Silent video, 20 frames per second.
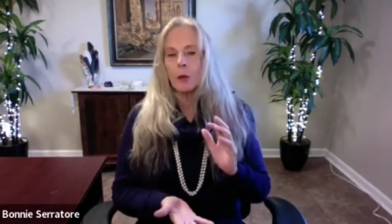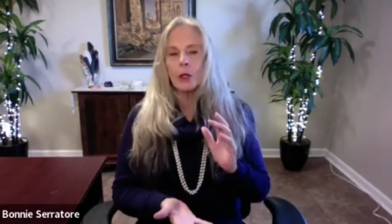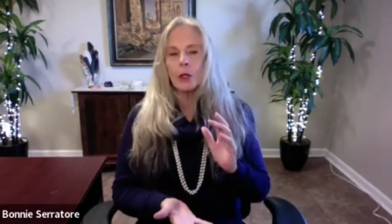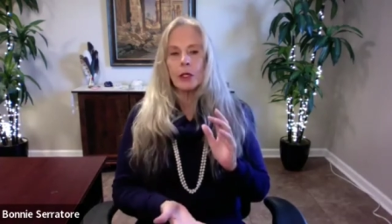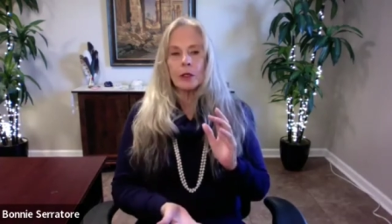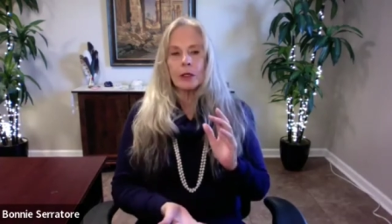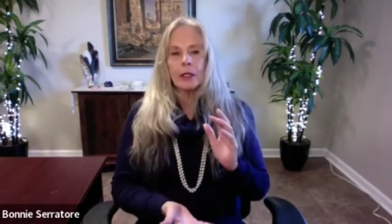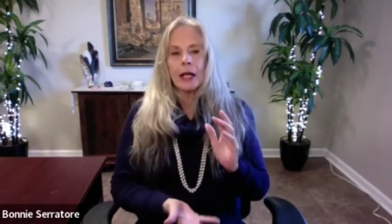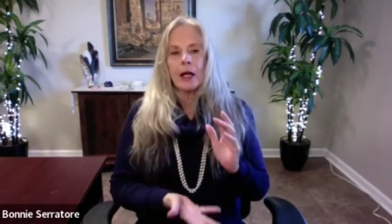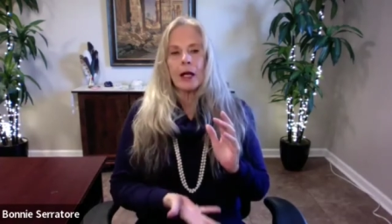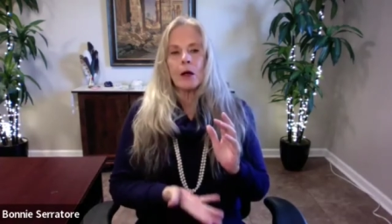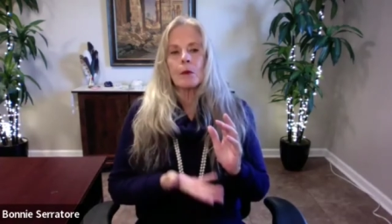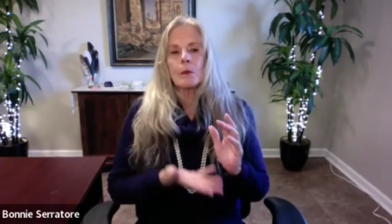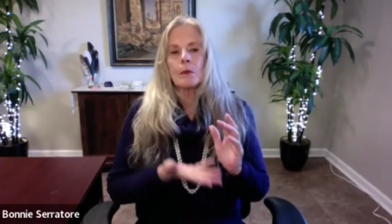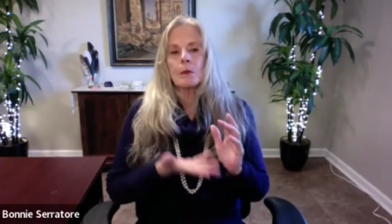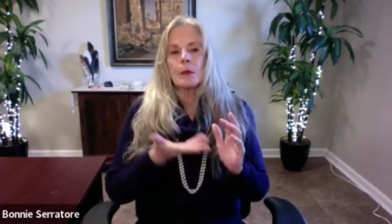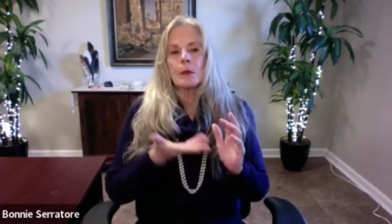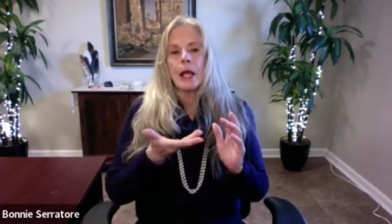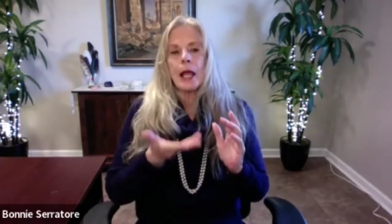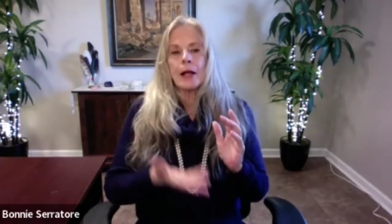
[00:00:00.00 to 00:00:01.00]
we are
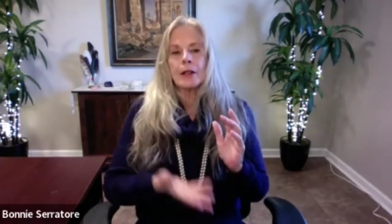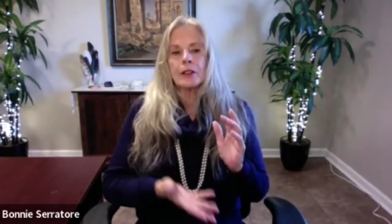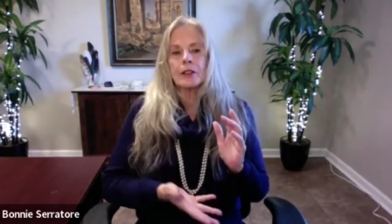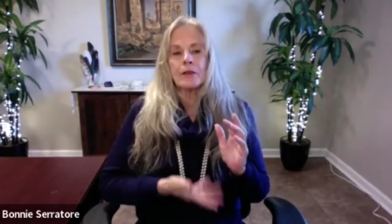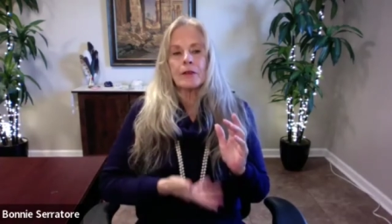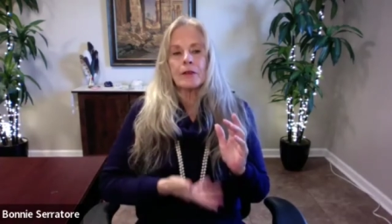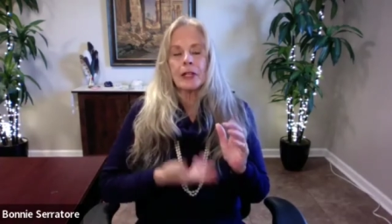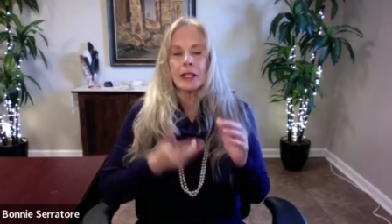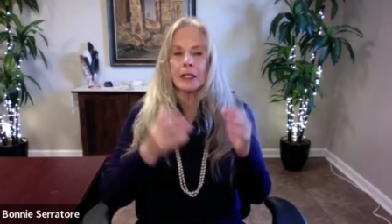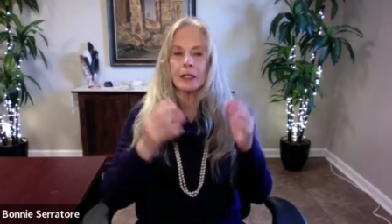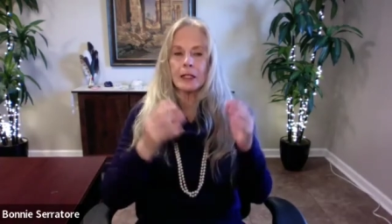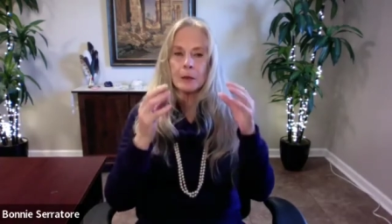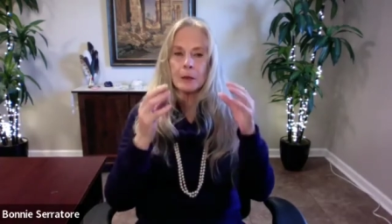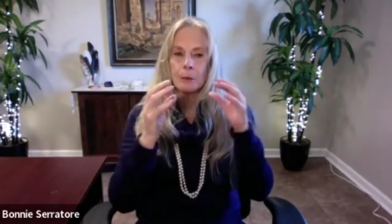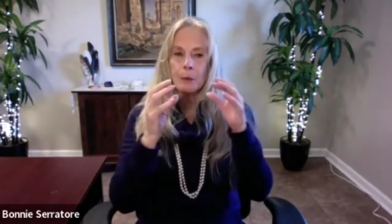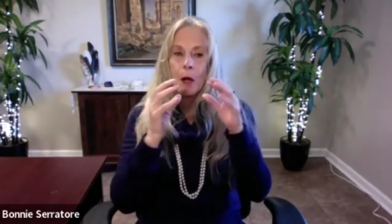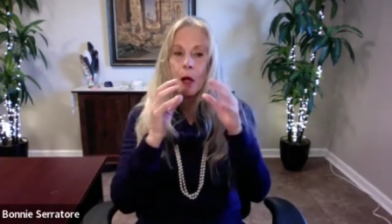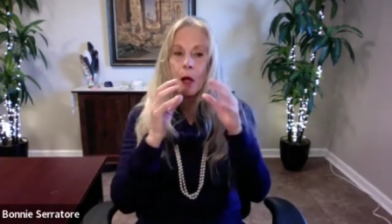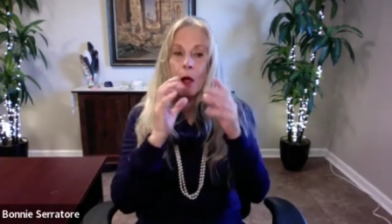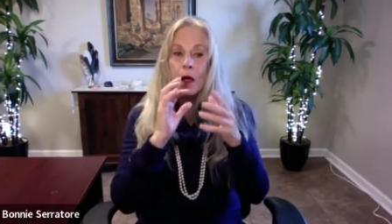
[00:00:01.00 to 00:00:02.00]
now activating
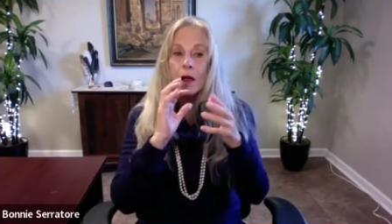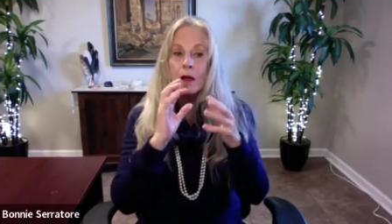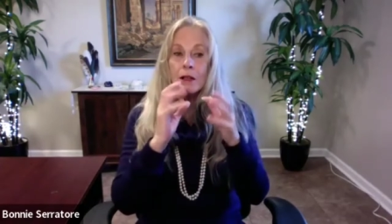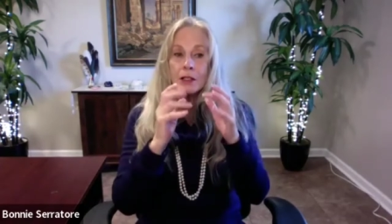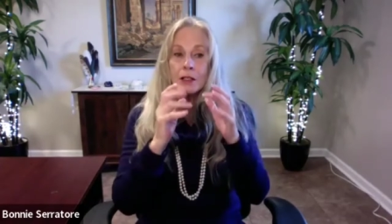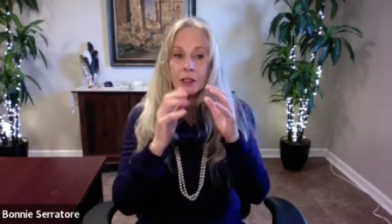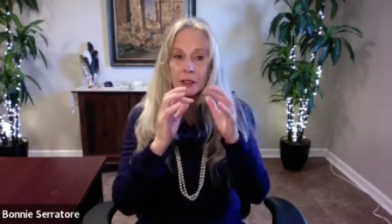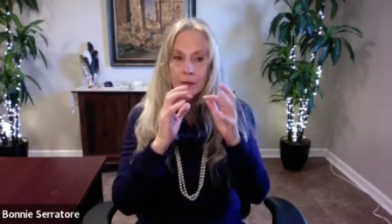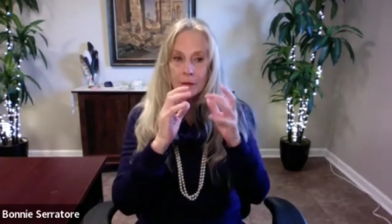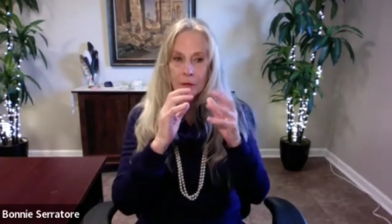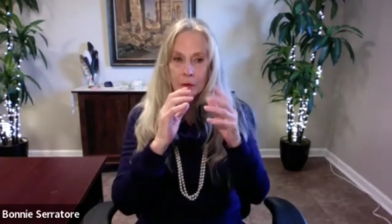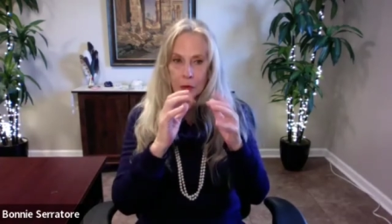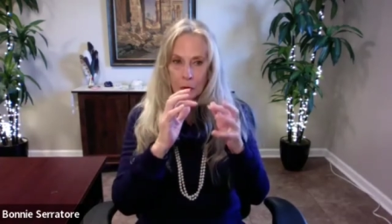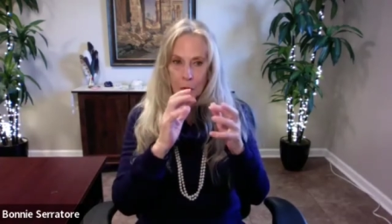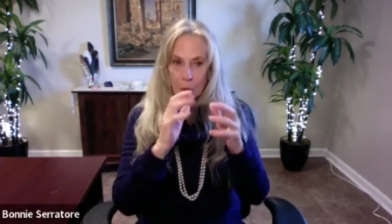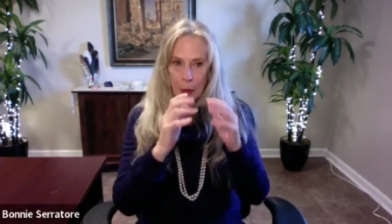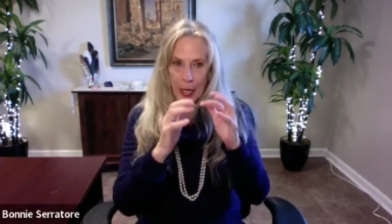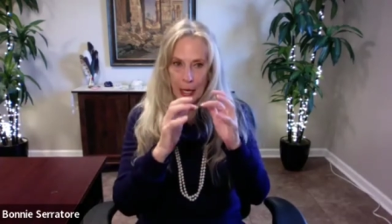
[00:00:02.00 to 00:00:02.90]
the positive